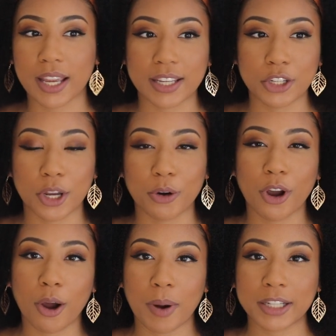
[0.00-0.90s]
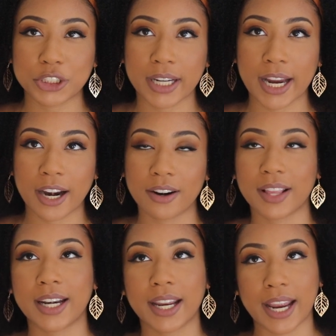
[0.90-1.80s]
you know, co-washing hair,
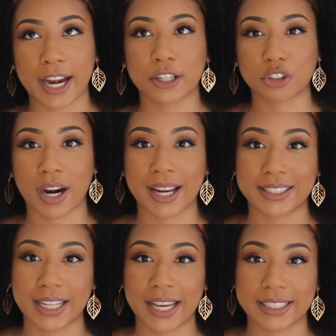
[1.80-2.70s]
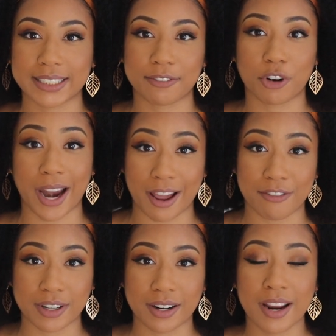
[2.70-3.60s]
letting it air dry takes
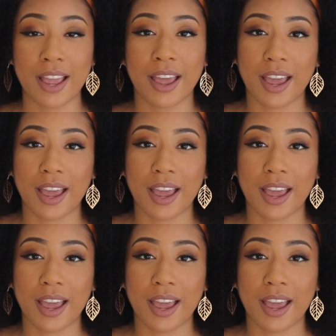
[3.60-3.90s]
forever,